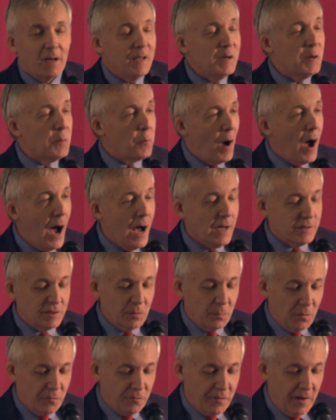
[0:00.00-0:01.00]
an
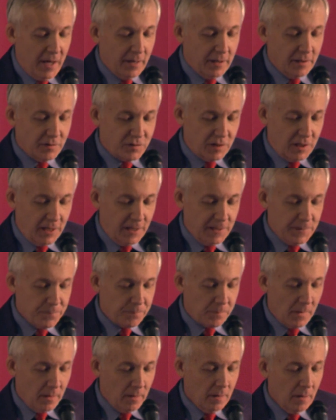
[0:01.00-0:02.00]
impossible fantasy.
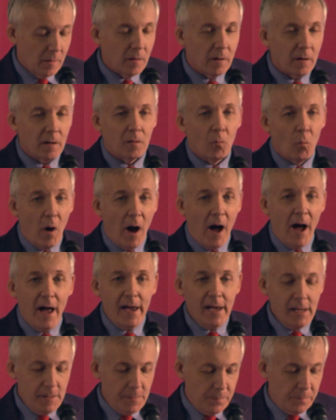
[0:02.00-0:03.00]

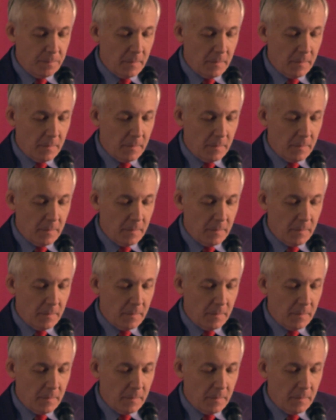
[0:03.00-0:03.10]
Why?